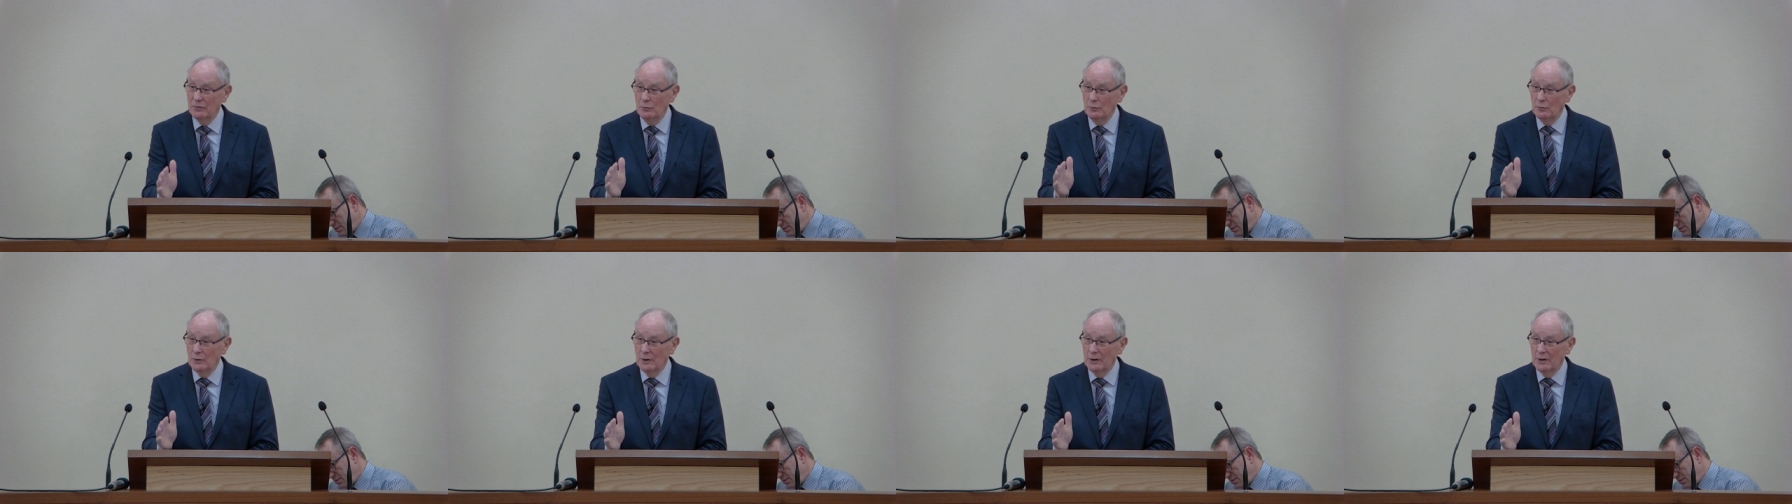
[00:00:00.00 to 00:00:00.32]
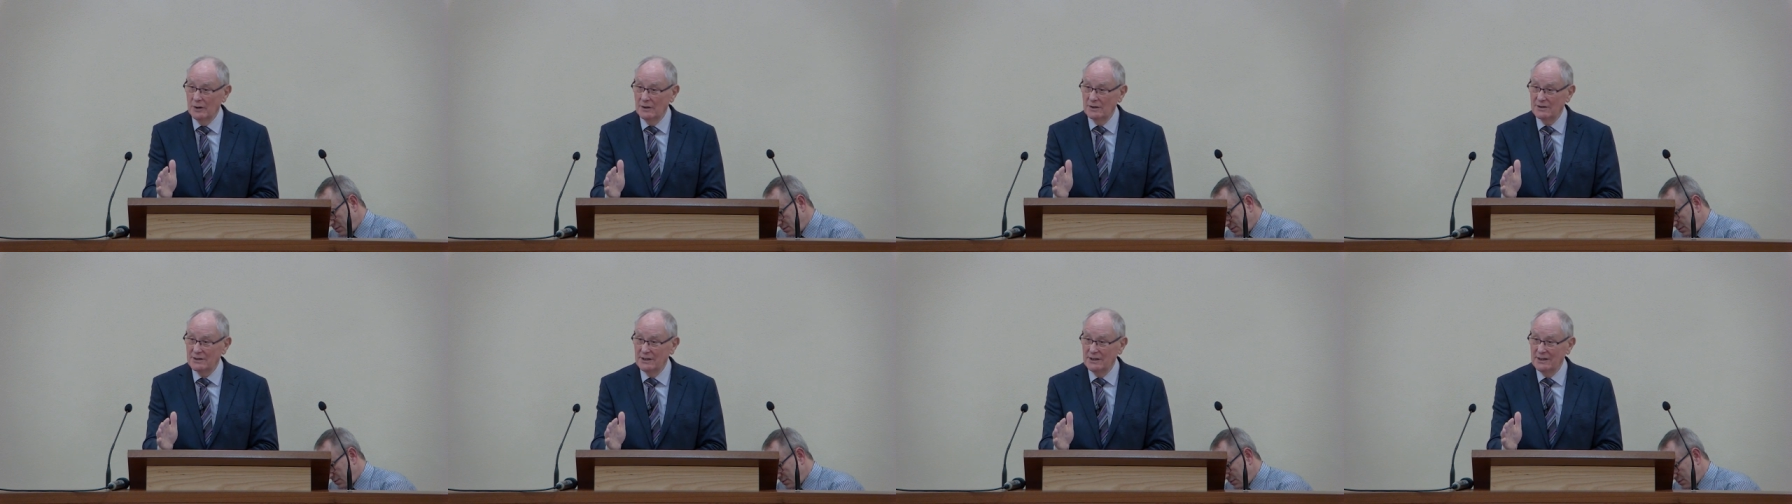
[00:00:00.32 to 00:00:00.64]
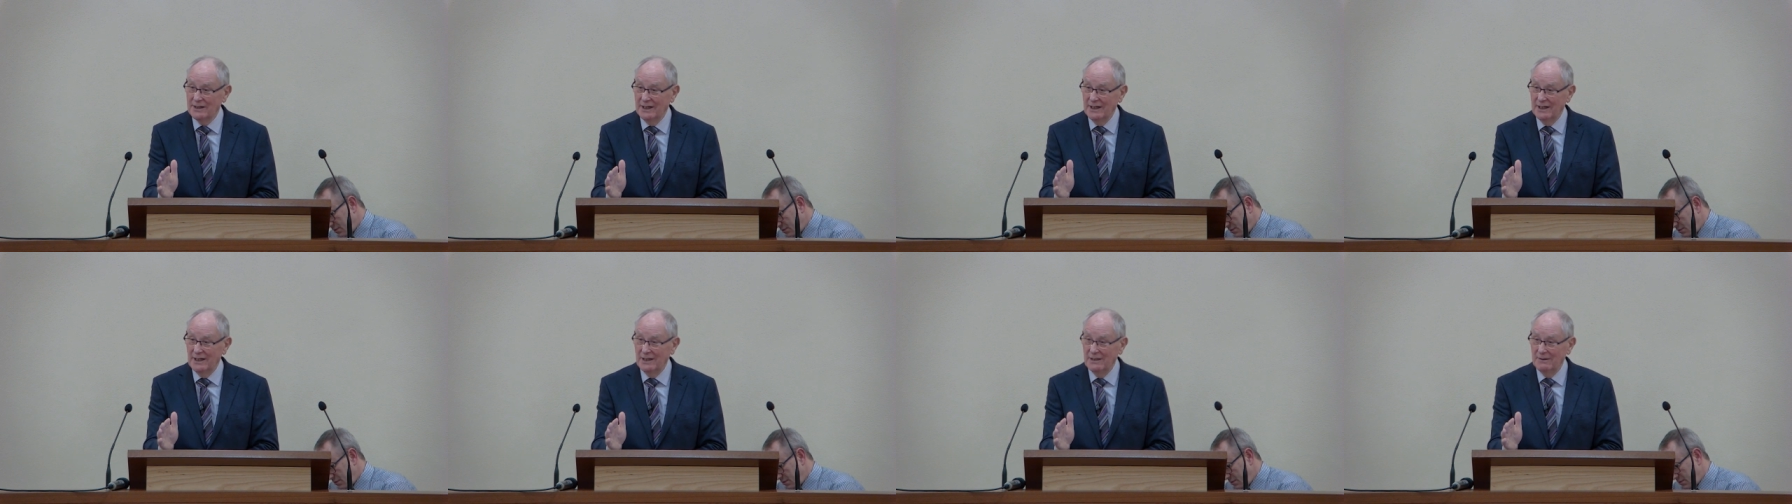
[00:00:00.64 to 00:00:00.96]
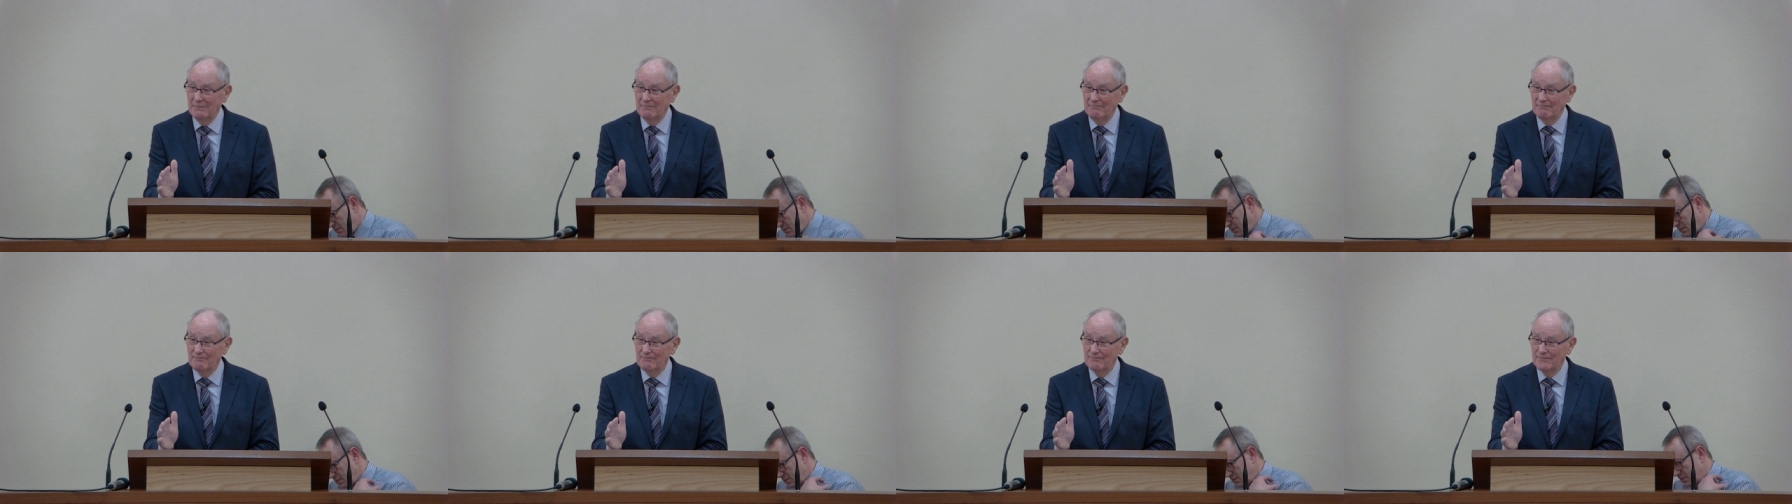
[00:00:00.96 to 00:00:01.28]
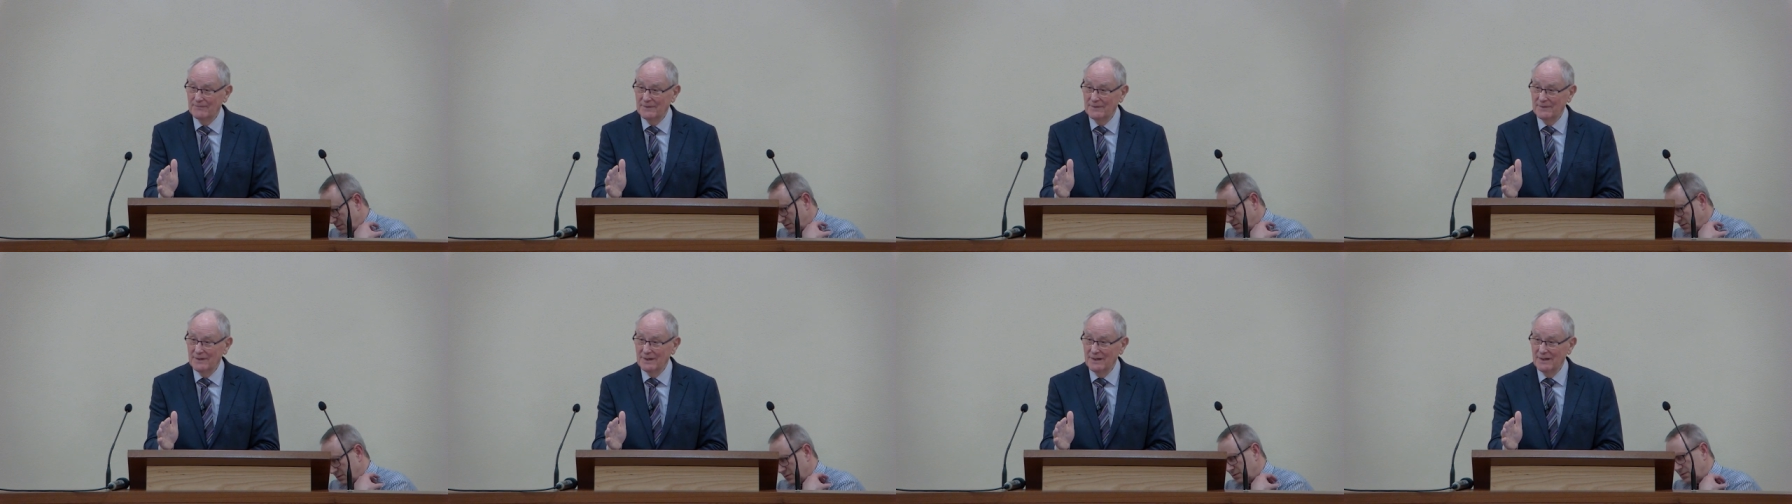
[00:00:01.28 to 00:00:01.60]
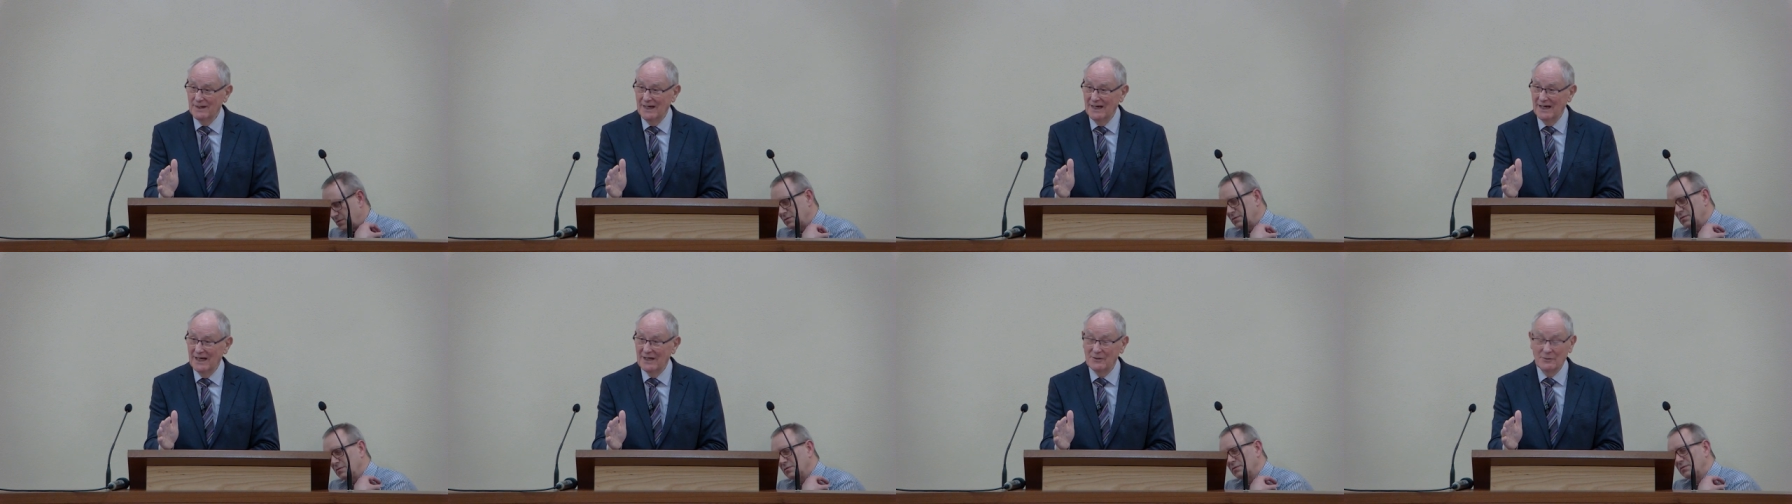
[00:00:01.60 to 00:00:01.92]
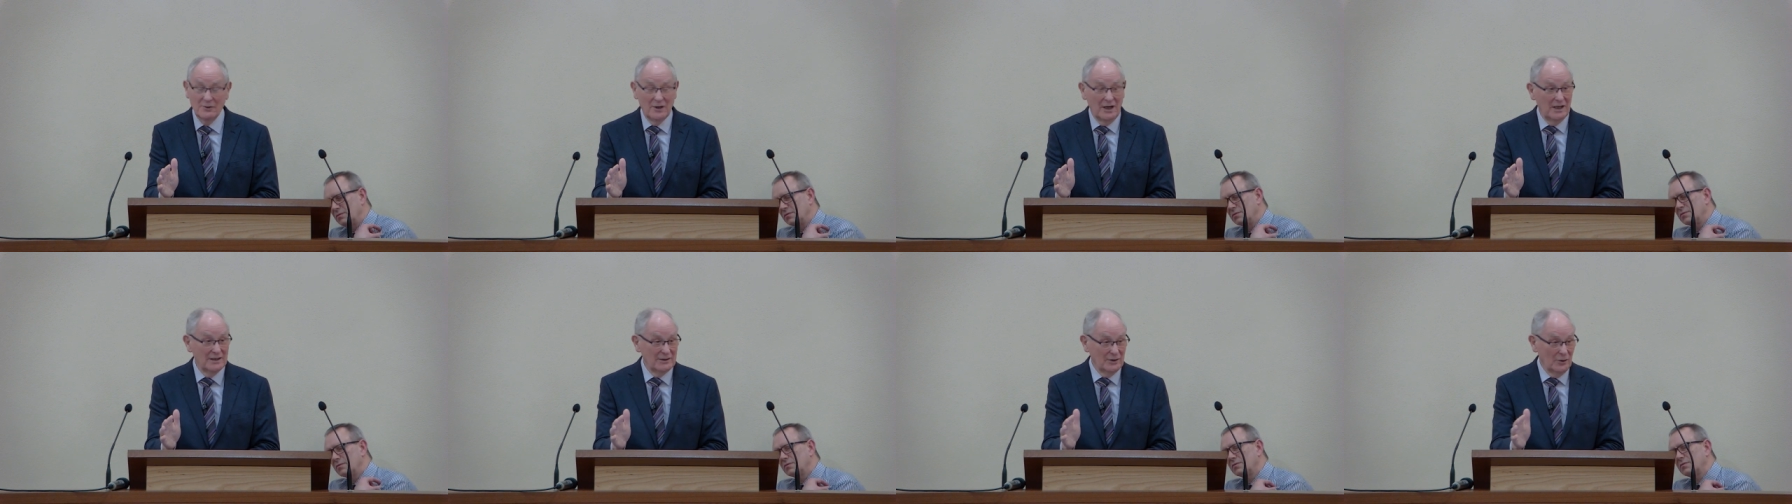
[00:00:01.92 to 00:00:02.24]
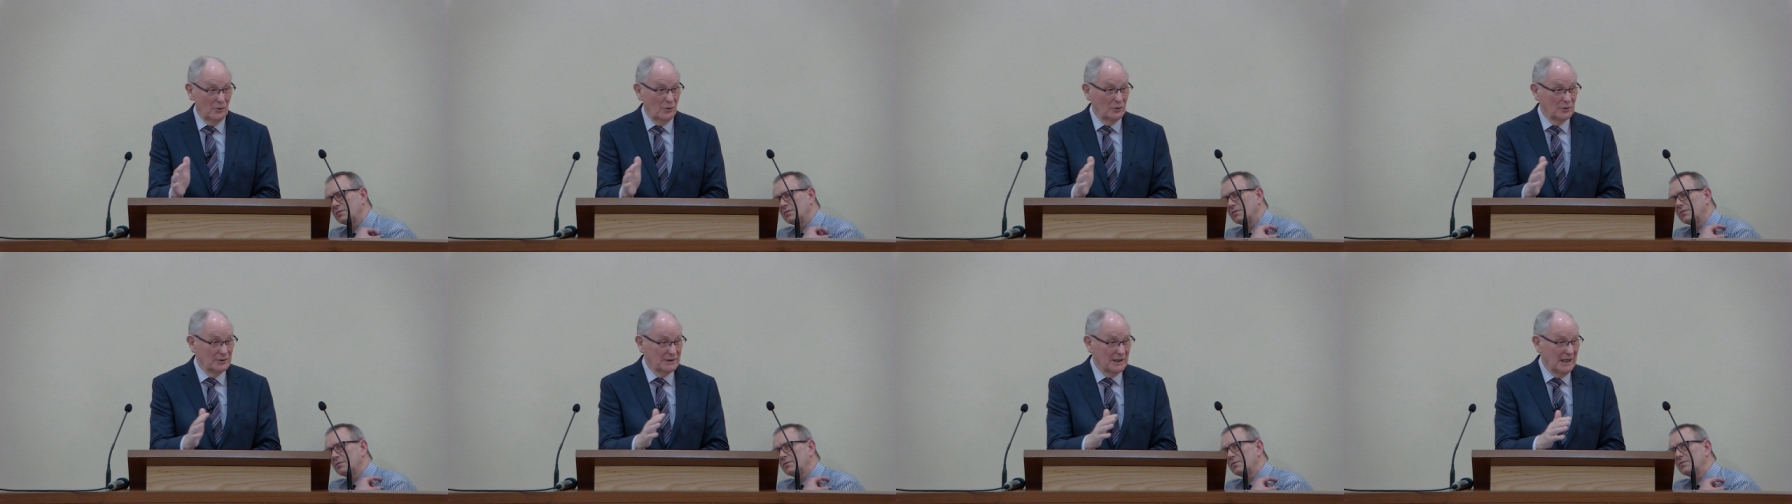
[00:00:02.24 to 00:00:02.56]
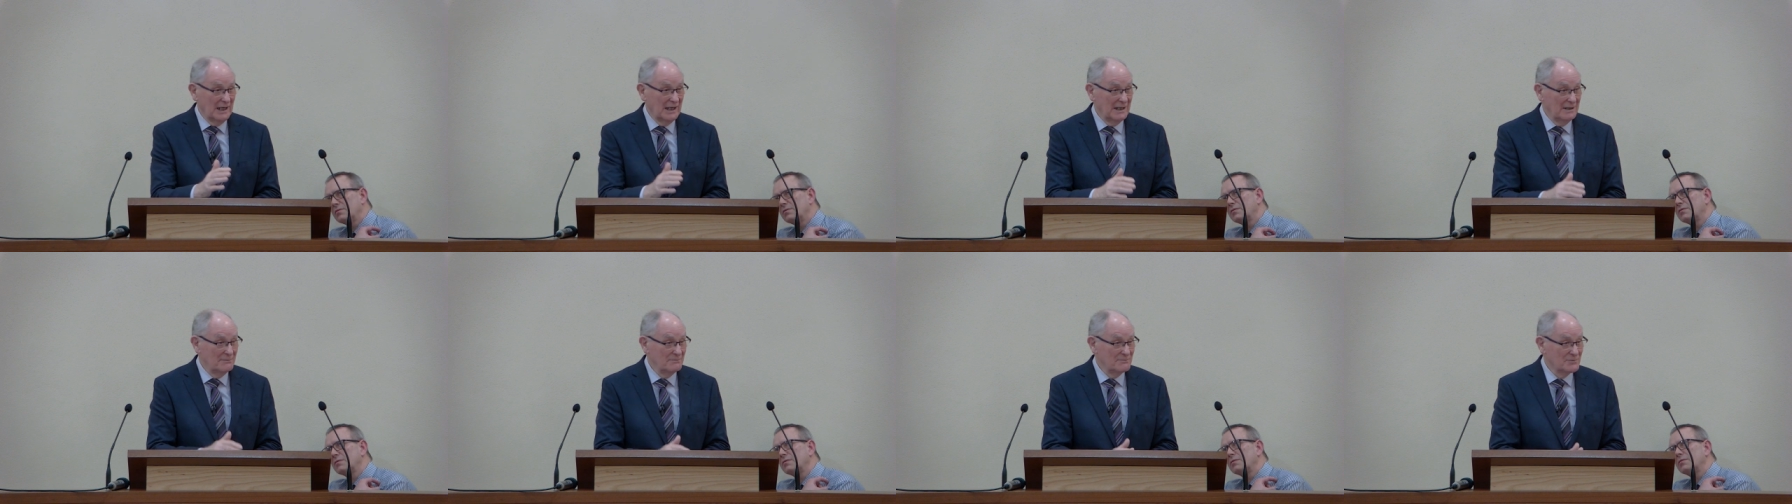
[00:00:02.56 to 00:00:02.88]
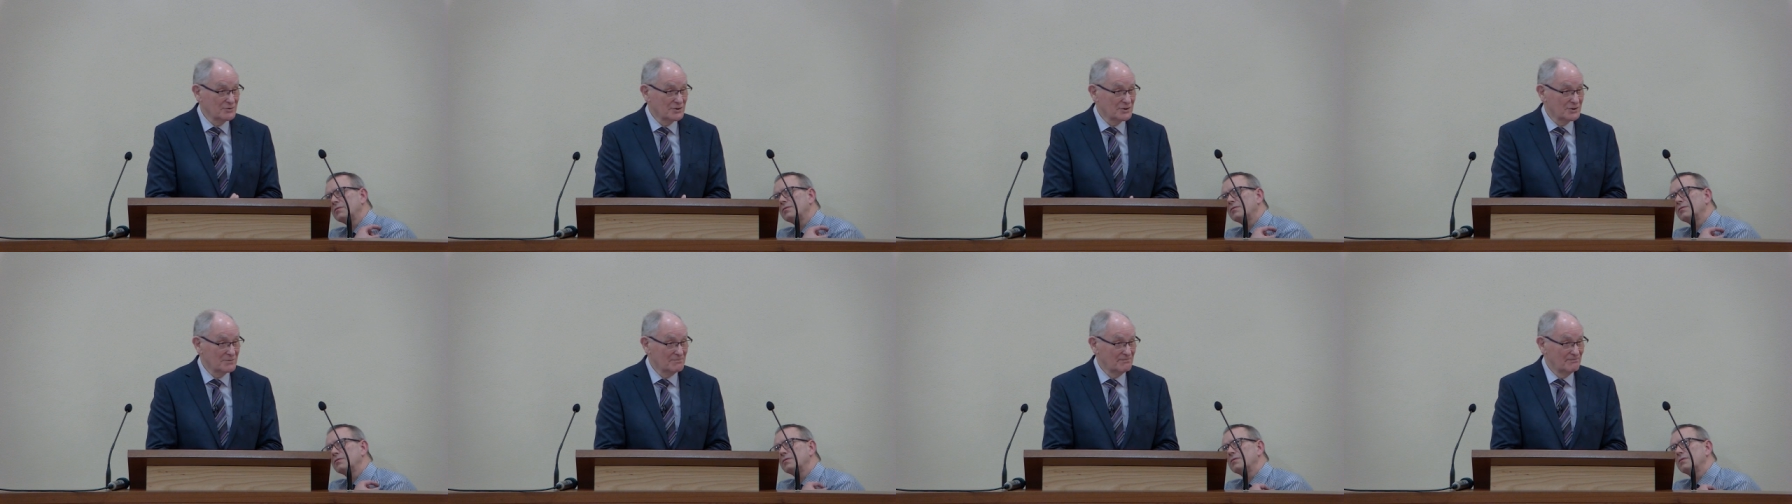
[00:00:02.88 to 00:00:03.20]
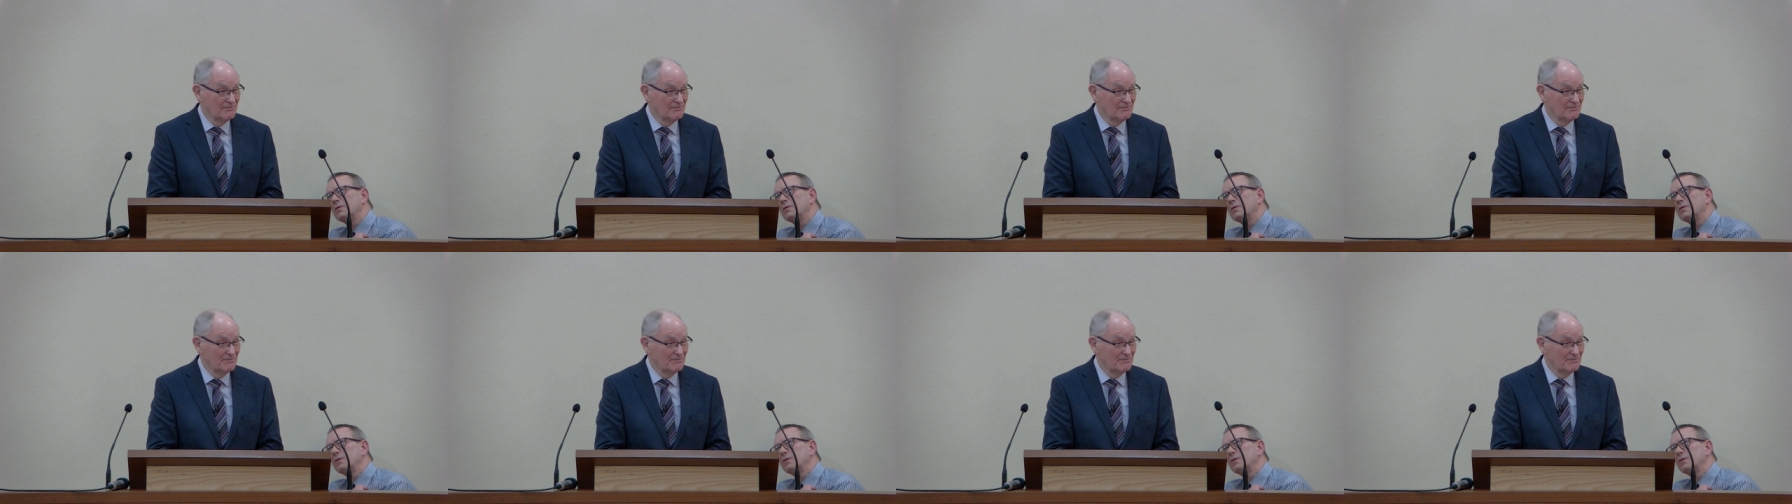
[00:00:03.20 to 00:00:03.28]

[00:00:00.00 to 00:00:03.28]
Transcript: the world today and at all times?